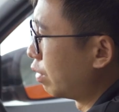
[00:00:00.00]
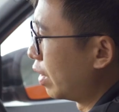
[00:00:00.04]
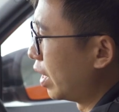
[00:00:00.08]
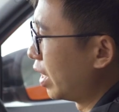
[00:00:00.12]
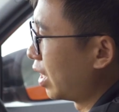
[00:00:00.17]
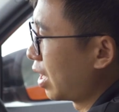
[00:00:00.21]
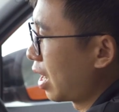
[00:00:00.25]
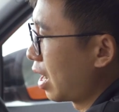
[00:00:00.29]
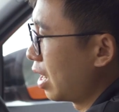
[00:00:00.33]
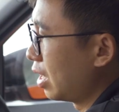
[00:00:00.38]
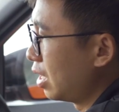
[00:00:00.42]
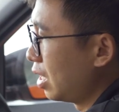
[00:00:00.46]
very
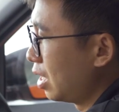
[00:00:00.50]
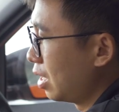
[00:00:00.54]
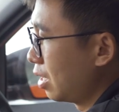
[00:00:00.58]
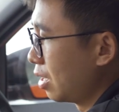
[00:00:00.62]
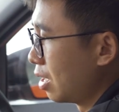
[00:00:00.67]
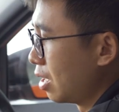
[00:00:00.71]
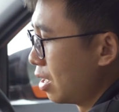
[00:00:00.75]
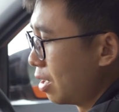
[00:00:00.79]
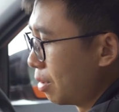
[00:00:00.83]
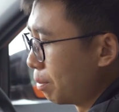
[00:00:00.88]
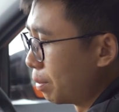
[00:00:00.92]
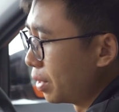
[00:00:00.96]
tiny,
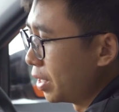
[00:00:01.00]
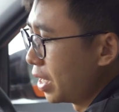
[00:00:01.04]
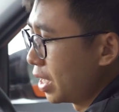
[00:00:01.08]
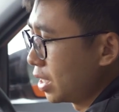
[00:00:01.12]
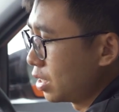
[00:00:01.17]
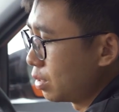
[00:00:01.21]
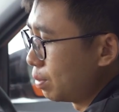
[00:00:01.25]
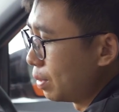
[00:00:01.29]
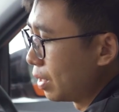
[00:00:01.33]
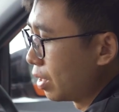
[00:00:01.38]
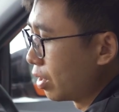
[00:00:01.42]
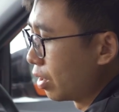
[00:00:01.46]
but
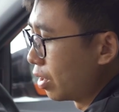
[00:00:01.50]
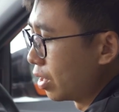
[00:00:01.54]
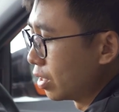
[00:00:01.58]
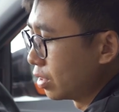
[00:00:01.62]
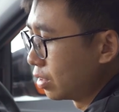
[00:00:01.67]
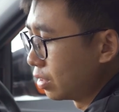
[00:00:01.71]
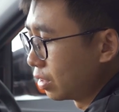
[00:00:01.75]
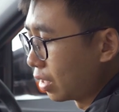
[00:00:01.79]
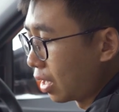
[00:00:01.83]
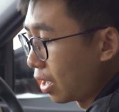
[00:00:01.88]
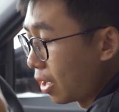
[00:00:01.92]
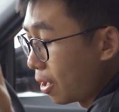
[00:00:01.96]
that's
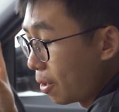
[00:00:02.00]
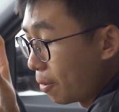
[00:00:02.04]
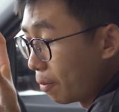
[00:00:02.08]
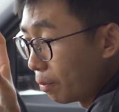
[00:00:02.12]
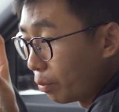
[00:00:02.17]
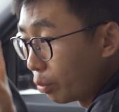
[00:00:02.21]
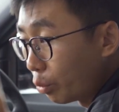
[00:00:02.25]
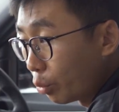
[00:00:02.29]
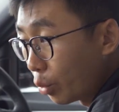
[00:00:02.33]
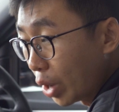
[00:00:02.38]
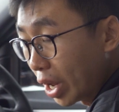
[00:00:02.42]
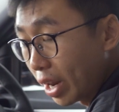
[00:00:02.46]
because uh,
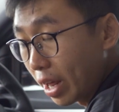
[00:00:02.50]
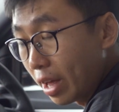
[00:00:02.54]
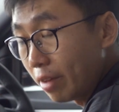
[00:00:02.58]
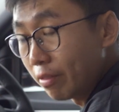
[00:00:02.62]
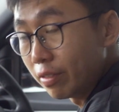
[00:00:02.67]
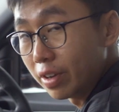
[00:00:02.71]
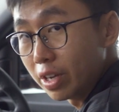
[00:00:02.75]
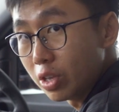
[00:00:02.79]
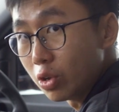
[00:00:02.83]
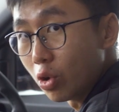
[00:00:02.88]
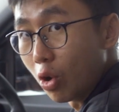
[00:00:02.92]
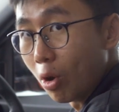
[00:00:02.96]

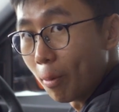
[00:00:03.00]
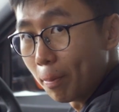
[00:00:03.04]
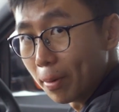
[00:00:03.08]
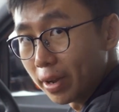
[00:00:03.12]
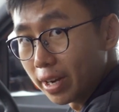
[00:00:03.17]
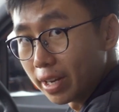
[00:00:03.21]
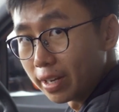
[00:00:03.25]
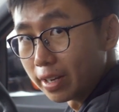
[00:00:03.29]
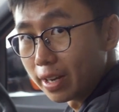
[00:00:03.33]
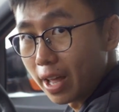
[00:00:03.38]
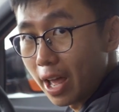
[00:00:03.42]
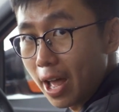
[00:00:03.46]
whenever you
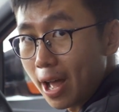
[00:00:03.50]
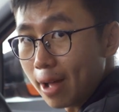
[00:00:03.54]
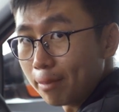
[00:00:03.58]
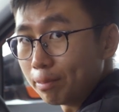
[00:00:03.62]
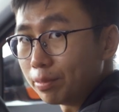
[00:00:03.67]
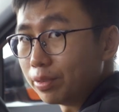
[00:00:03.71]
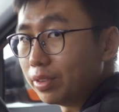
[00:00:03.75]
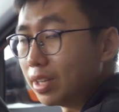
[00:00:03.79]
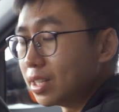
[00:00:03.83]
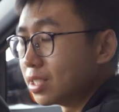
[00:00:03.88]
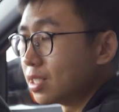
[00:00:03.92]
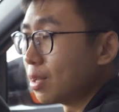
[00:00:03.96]
open an
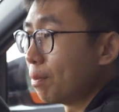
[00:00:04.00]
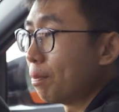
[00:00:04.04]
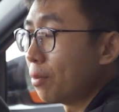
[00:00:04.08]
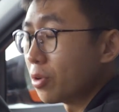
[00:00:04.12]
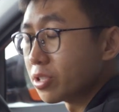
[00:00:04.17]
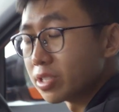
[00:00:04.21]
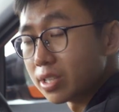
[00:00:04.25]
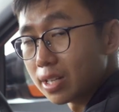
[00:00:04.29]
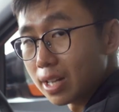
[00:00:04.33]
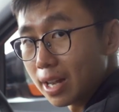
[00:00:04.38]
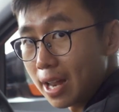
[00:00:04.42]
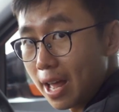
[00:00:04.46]
app that
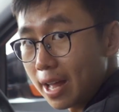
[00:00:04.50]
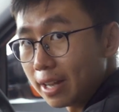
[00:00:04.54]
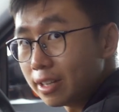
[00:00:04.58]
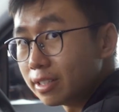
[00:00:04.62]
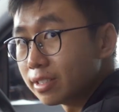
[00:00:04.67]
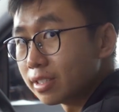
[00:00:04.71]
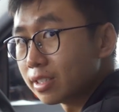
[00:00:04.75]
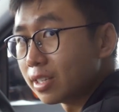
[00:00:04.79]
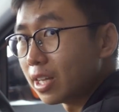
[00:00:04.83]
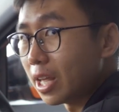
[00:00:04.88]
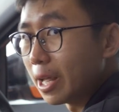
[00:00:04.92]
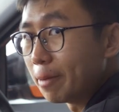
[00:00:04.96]
supports
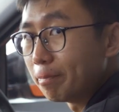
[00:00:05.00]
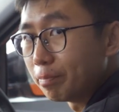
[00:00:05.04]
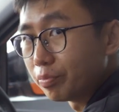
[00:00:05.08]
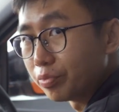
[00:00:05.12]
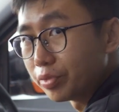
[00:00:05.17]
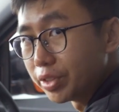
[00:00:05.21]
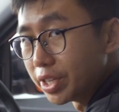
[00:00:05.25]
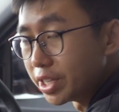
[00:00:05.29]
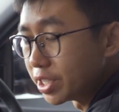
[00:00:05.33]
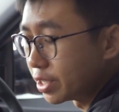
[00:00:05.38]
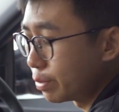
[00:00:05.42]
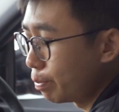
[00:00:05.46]
landscape
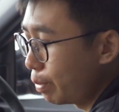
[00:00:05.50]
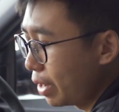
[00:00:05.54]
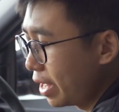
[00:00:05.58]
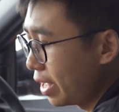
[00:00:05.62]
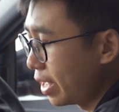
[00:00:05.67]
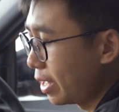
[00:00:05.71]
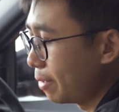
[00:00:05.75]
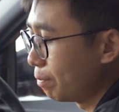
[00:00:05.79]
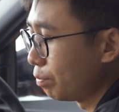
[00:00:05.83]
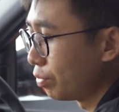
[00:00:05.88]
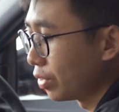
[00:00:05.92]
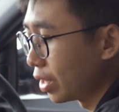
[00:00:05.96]

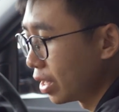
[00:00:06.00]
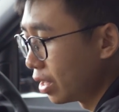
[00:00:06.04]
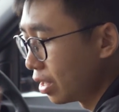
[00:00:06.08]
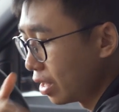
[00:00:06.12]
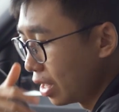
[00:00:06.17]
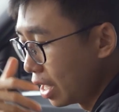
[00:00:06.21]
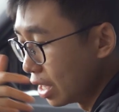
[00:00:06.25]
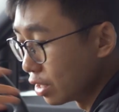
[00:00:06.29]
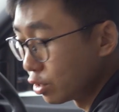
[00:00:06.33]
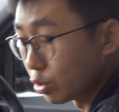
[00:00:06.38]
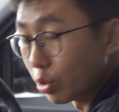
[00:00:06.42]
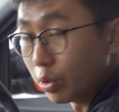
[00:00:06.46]
display,
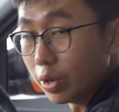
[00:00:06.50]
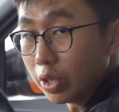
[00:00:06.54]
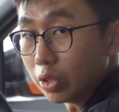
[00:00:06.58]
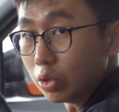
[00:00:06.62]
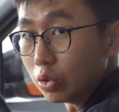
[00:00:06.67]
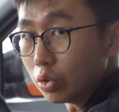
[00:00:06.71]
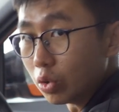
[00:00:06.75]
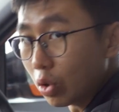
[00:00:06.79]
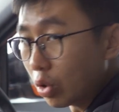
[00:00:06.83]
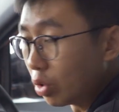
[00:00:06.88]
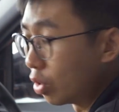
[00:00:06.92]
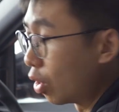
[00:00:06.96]
it's going
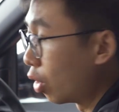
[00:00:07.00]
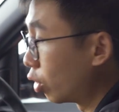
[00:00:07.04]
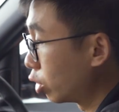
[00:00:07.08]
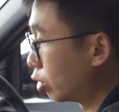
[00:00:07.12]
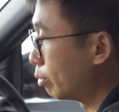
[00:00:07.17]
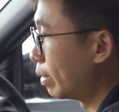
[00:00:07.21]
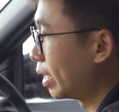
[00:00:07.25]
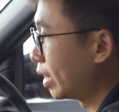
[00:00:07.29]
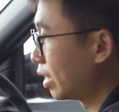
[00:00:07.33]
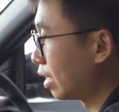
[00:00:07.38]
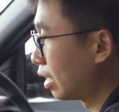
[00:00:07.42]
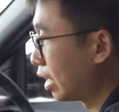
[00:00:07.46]
to go
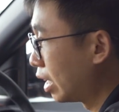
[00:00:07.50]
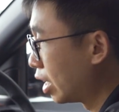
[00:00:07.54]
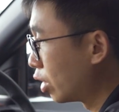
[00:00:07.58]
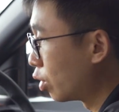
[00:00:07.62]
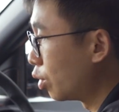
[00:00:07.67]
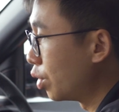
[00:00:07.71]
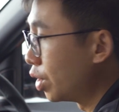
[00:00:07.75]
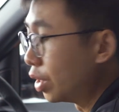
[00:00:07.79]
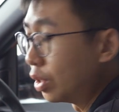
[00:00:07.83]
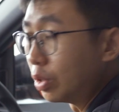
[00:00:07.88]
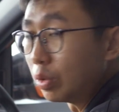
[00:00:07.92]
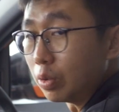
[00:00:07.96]
automatically
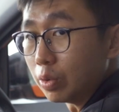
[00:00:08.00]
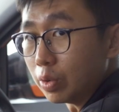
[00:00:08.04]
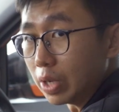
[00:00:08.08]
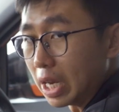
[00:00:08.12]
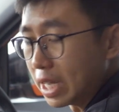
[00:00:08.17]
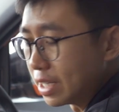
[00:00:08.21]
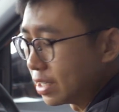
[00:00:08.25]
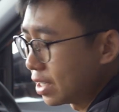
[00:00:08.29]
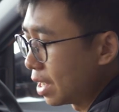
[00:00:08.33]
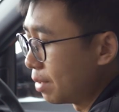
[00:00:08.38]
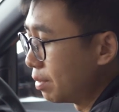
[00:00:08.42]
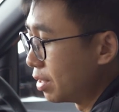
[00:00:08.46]
go into
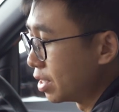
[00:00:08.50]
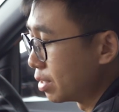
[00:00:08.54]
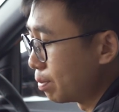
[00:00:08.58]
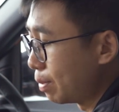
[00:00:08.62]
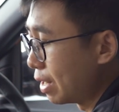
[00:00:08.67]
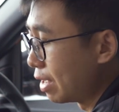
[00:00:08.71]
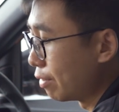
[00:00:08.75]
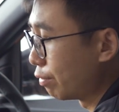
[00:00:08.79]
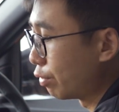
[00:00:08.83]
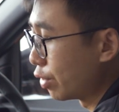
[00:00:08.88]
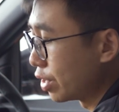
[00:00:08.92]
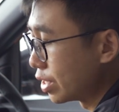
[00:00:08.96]
landscape
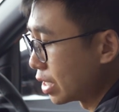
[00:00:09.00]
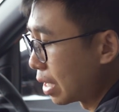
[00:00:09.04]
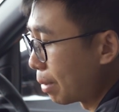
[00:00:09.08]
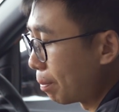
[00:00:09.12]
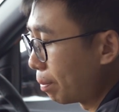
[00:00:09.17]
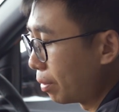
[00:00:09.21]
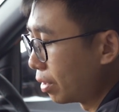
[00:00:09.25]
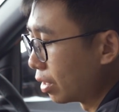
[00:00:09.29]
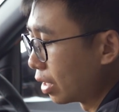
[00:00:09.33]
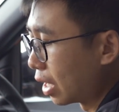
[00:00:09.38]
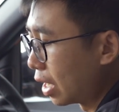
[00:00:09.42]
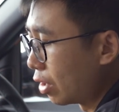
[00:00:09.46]
display. For
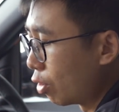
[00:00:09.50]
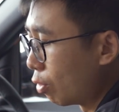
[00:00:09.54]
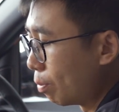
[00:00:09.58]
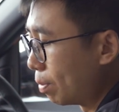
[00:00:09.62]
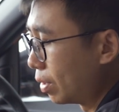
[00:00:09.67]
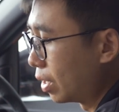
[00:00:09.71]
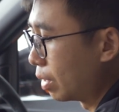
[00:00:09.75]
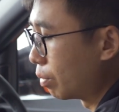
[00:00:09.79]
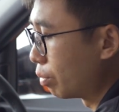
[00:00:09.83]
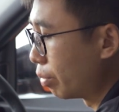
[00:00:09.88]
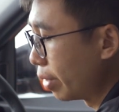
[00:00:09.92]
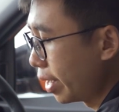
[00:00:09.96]
example, I
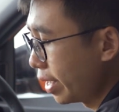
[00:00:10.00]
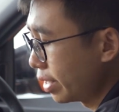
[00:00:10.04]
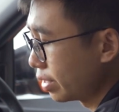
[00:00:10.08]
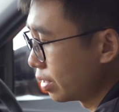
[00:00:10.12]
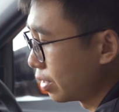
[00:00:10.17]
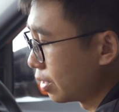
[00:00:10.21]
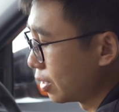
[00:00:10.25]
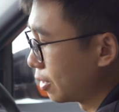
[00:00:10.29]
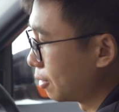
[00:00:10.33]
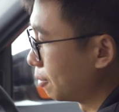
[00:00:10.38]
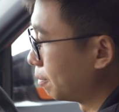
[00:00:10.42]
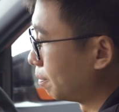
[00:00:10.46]
open up
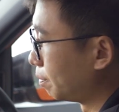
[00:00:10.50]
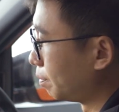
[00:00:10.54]
Waze